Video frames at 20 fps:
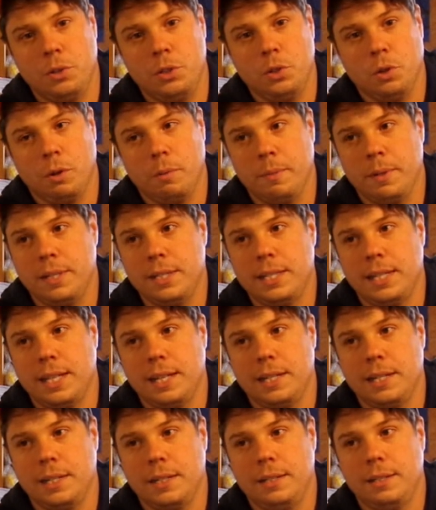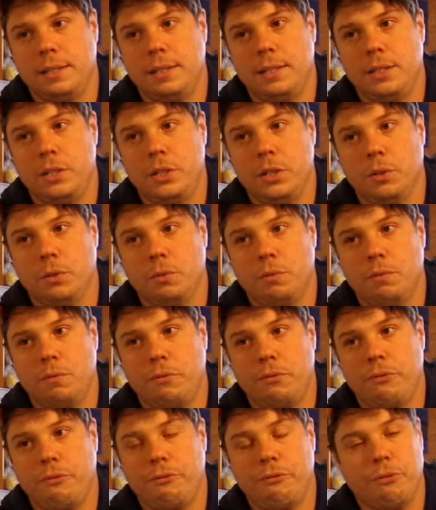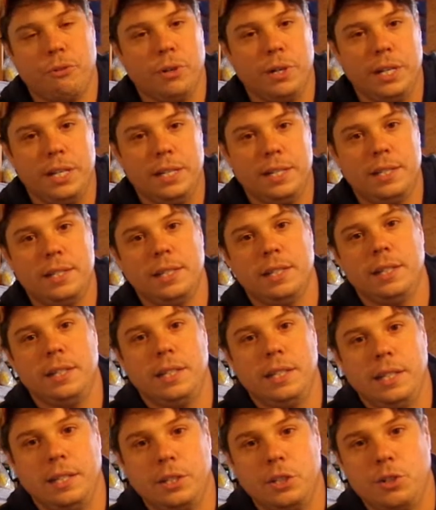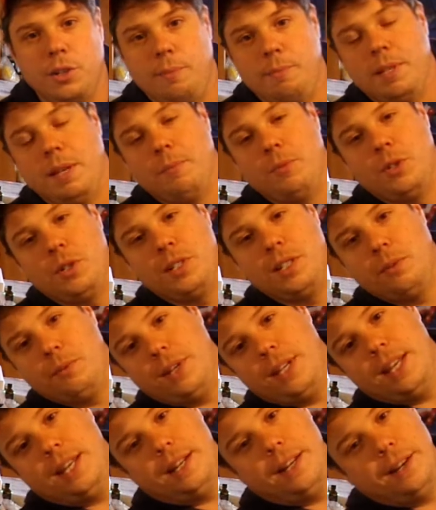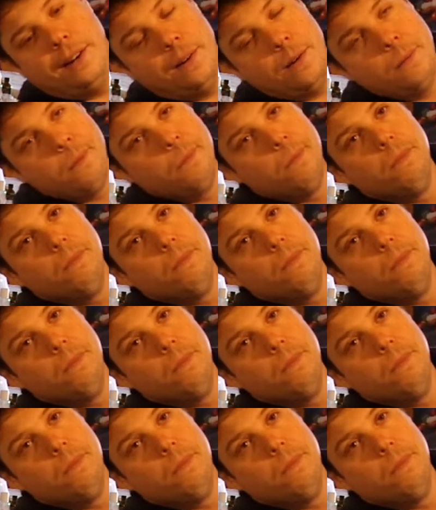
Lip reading: dormant and don't freeze in the extreme temperatures that we get here.